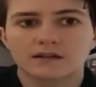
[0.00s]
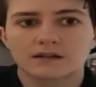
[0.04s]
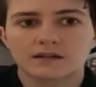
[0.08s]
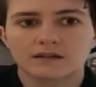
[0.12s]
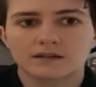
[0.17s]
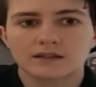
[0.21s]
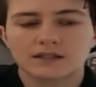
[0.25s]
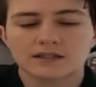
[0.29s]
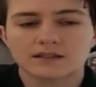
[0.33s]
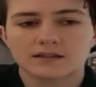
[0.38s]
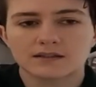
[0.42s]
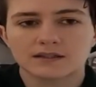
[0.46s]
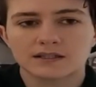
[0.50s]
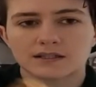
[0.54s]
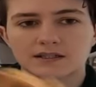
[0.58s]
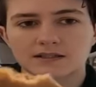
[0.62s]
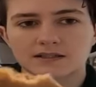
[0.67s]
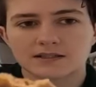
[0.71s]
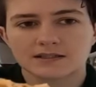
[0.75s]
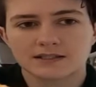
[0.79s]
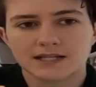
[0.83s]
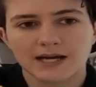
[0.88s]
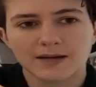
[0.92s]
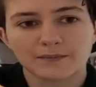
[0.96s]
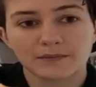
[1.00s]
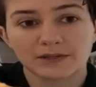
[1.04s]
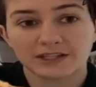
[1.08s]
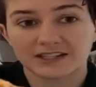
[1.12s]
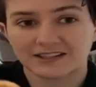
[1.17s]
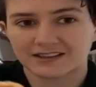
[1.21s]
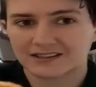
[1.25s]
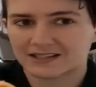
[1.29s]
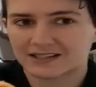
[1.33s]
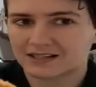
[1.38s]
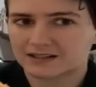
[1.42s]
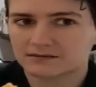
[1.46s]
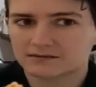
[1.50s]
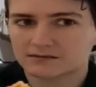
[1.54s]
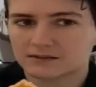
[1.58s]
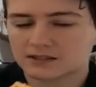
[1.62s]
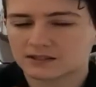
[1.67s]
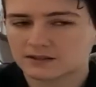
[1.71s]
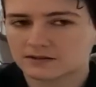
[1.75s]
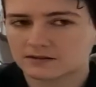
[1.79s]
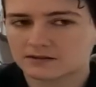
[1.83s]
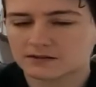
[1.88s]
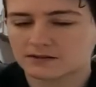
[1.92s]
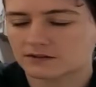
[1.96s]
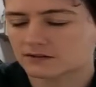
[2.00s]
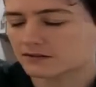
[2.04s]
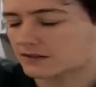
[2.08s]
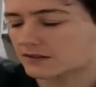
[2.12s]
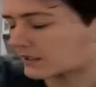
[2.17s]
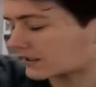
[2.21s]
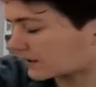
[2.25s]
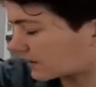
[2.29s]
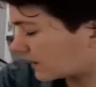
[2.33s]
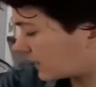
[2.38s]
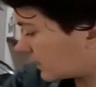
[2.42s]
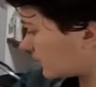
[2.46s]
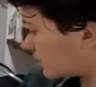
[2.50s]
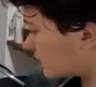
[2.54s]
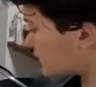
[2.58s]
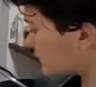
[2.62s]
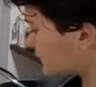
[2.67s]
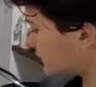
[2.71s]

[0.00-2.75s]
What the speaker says: they snap like that. It's not that kind of